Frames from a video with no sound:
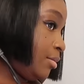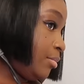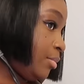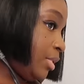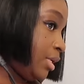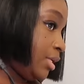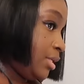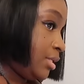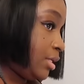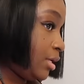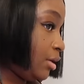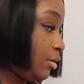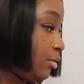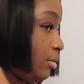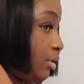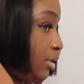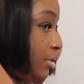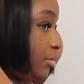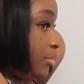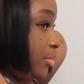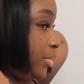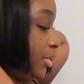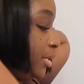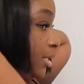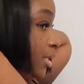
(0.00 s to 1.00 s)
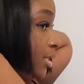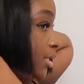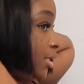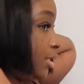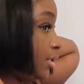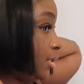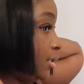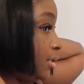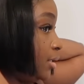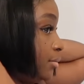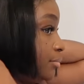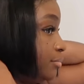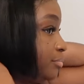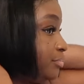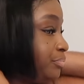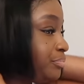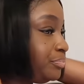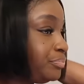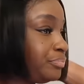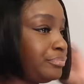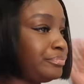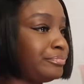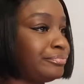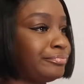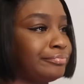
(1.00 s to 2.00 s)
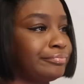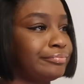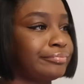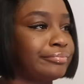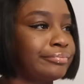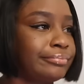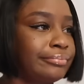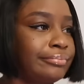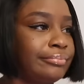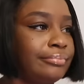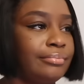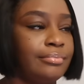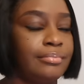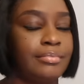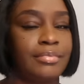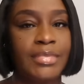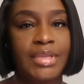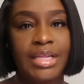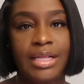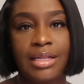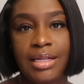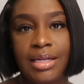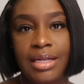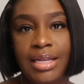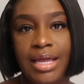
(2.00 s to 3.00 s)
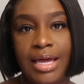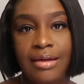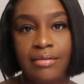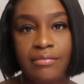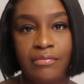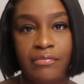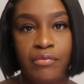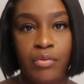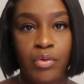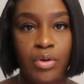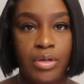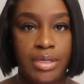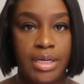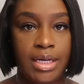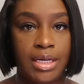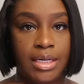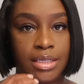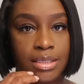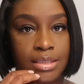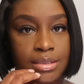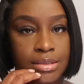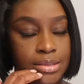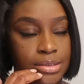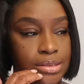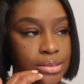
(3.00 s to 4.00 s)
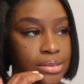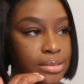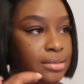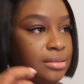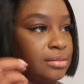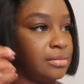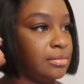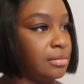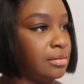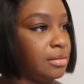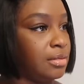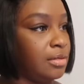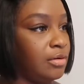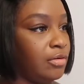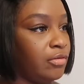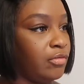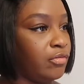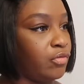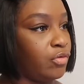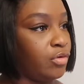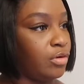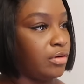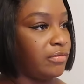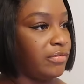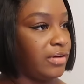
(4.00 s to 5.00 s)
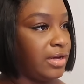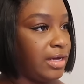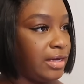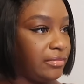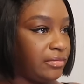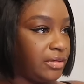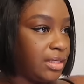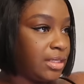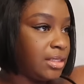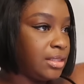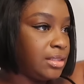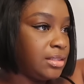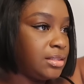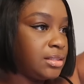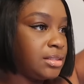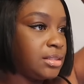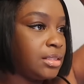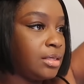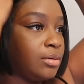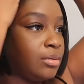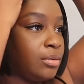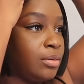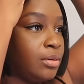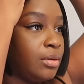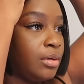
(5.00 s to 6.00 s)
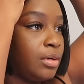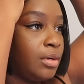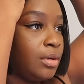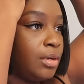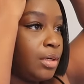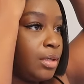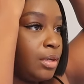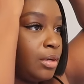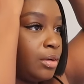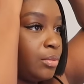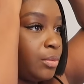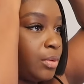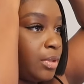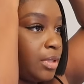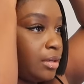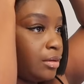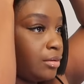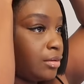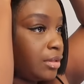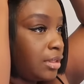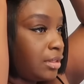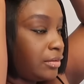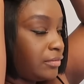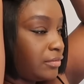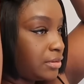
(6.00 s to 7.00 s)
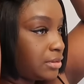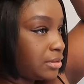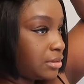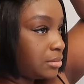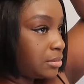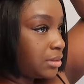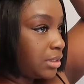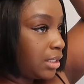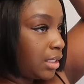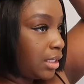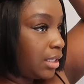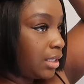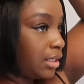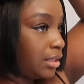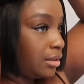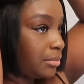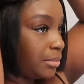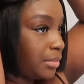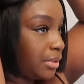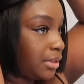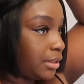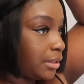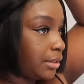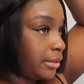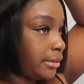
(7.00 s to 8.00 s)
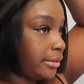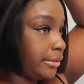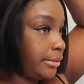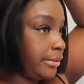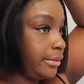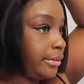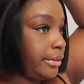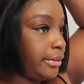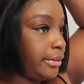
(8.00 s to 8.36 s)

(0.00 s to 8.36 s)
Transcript: but it's only been like four days, four or five days. So we're gonna give it some time, but